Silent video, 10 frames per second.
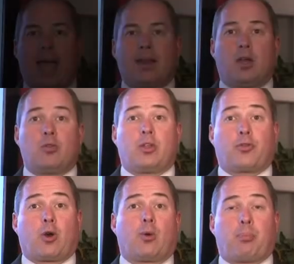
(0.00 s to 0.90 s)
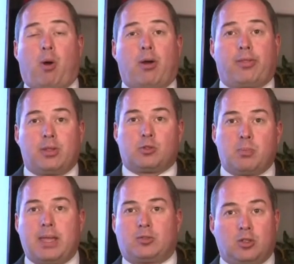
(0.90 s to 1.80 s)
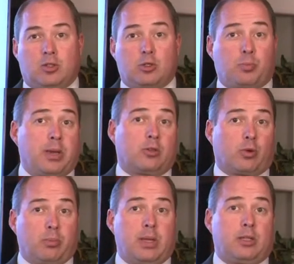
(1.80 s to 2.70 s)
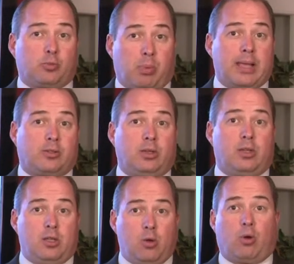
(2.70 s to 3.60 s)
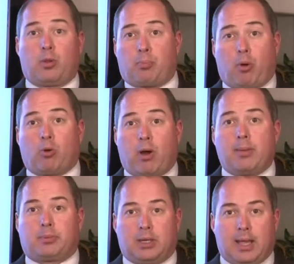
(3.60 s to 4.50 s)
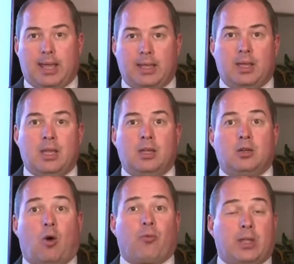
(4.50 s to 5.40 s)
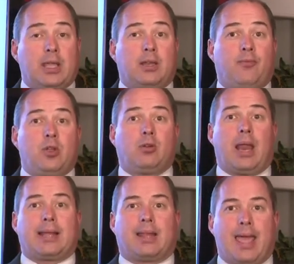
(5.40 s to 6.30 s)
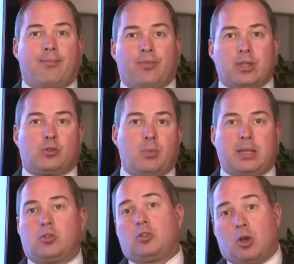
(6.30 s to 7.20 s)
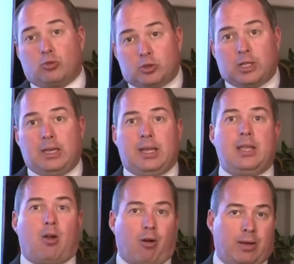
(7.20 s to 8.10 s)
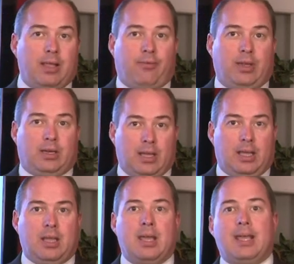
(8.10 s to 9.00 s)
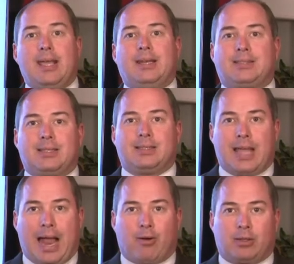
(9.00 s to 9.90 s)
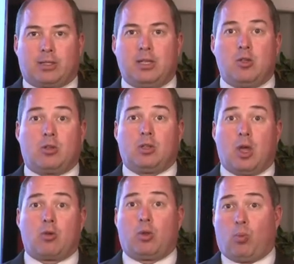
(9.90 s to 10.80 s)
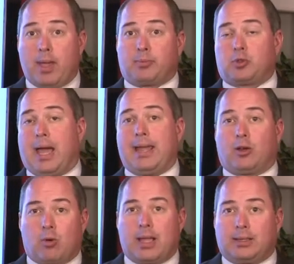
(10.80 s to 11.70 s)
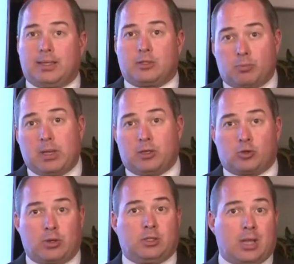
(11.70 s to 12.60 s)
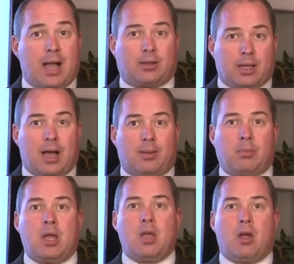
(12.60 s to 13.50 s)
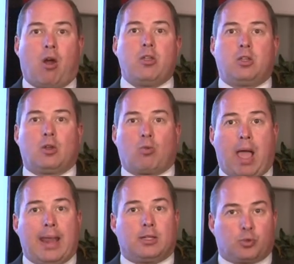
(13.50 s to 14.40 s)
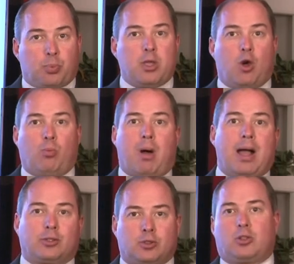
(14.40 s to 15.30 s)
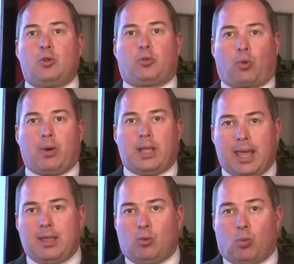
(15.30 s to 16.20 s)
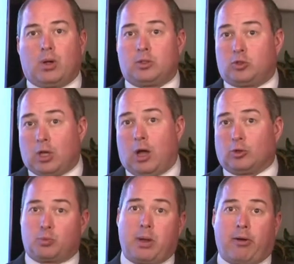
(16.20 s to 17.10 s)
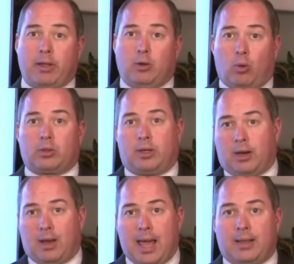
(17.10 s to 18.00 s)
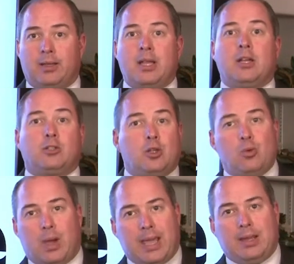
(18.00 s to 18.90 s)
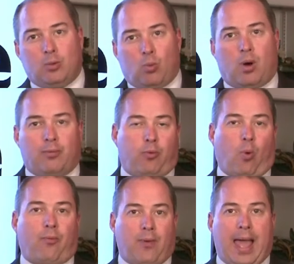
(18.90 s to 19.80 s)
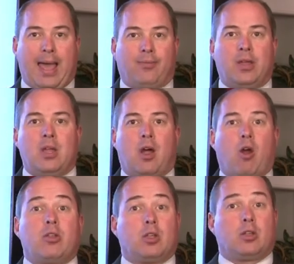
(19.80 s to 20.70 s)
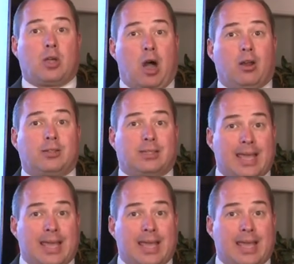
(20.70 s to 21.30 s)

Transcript: I know the third part of this message has been a tremendous blessing to you on the program today. Don't forget, if you'd like to have this message on CD or DVD in its entirety, you can go to the website greglentzministries.com, or you can write us P.O. Box 2381, Salisbury, North Carolina 28145, or you can call us